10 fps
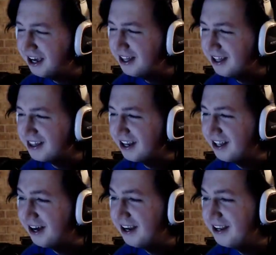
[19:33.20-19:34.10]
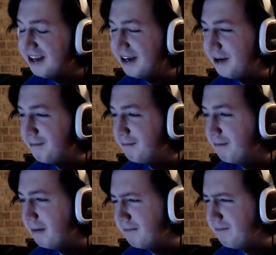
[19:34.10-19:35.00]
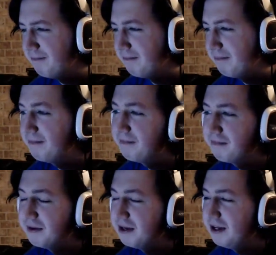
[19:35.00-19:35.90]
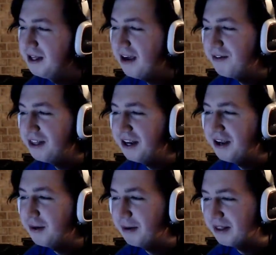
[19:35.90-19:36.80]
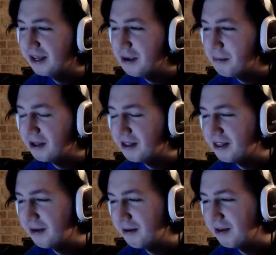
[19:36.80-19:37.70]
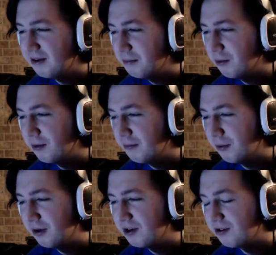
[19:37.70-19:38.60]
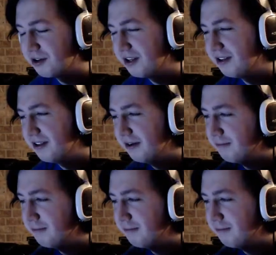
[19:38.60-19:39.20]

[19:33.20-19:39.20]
like that a lot. I'm everything I hear about that game makes it sound more and more interesting. So